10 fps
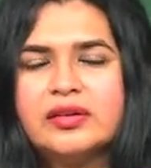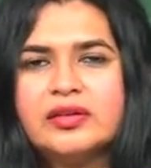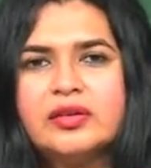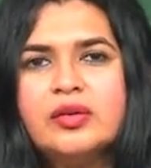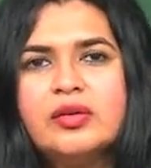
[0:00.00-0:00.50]

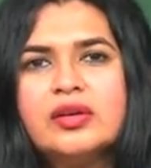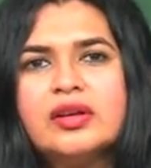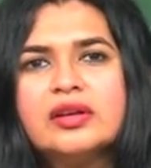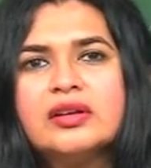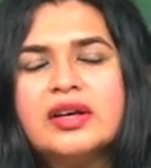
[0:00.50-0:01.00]
So,
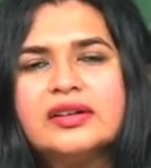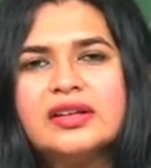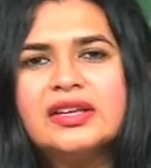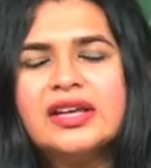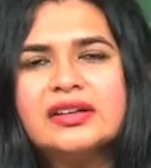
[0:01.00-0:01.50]
a
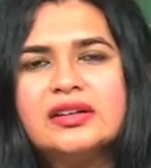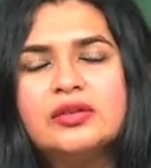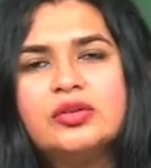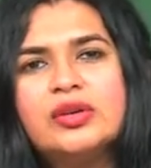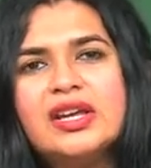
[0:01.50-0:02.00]
Greek actor,
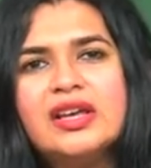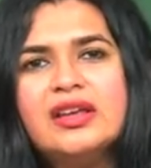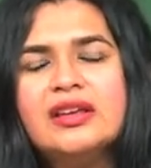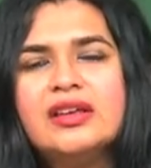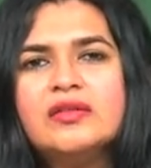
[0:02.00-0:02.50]

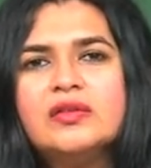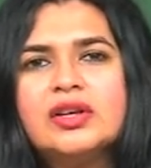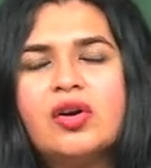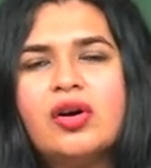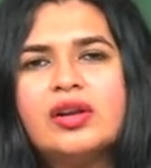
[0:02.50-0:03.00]
today we
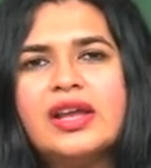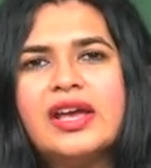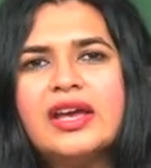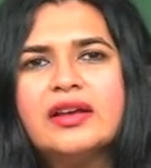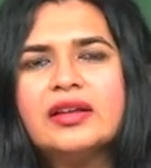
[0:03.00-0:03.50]
call
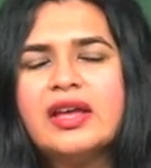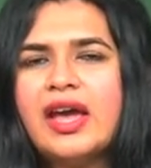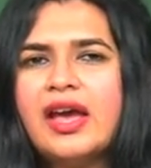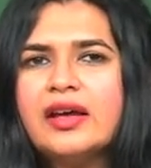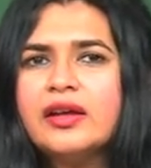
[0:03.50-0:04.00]

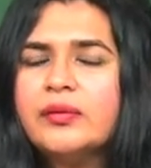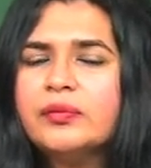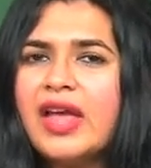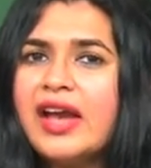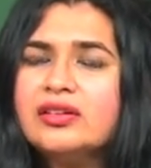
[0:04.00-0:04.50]

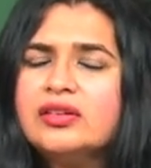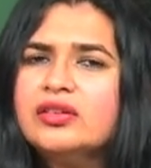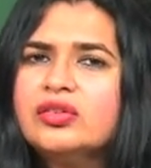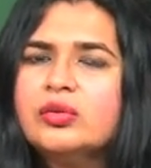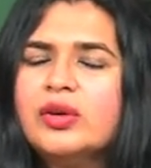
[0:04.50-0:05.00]

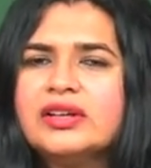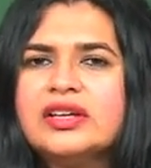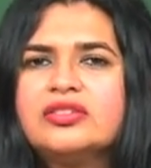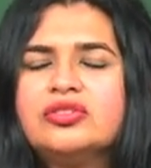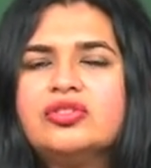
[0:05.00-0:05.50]
actors who are
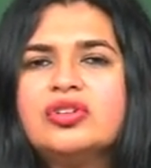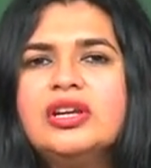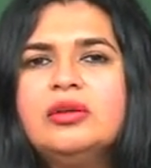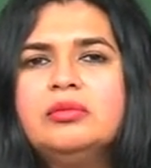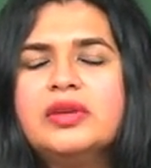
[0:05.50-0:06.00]

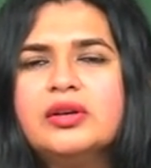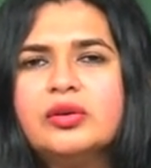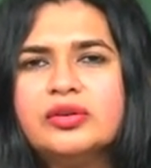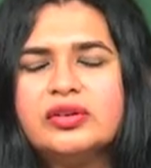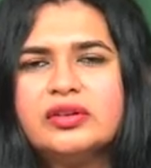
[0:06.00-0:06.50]
extremely
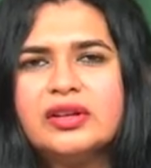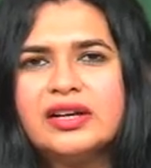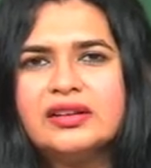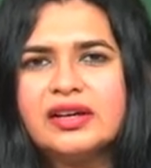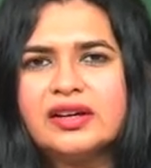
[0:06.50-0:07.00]
good
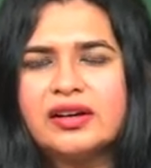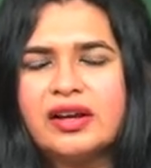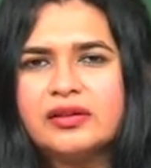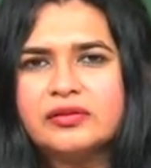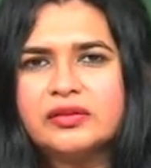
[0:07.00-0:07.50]
at their
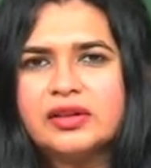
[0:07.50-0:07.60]
craft,